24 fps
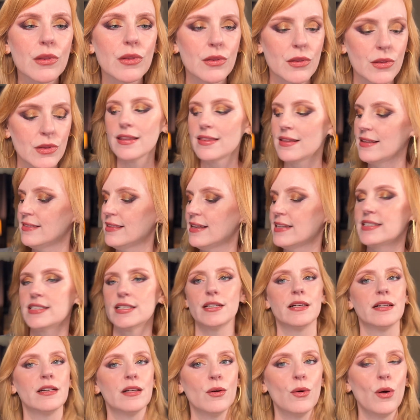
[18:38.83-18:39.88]
I think that's
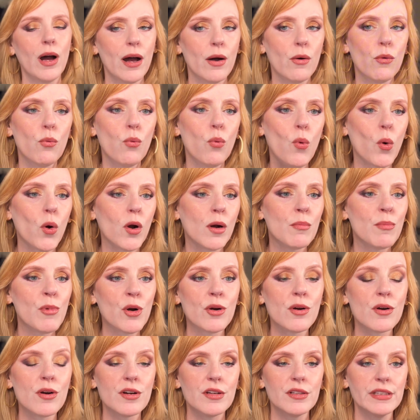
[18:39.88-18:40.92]
a
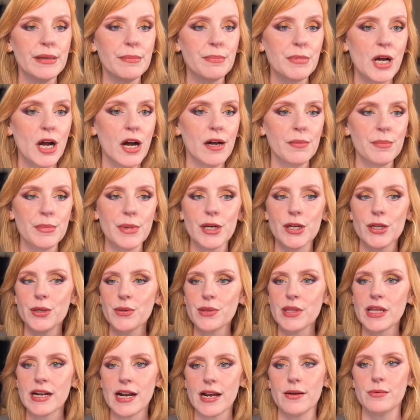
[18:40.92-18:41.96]
warmer lip combo
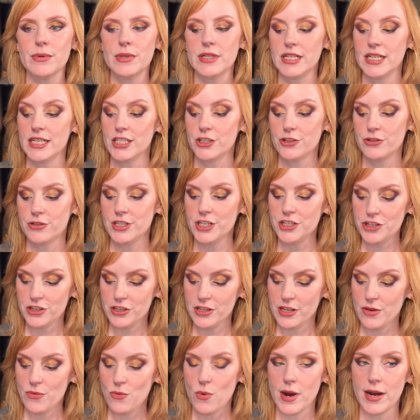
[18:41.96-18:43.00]
than I would
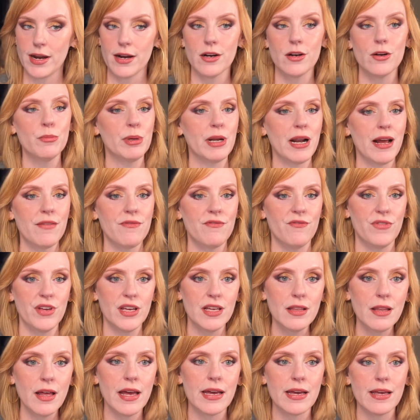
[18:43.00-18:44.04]
traditionally wear, but I feel
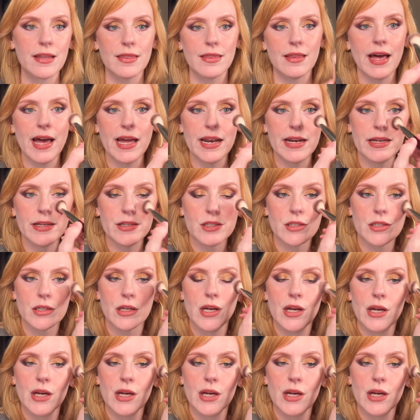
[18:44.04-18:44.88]
like that is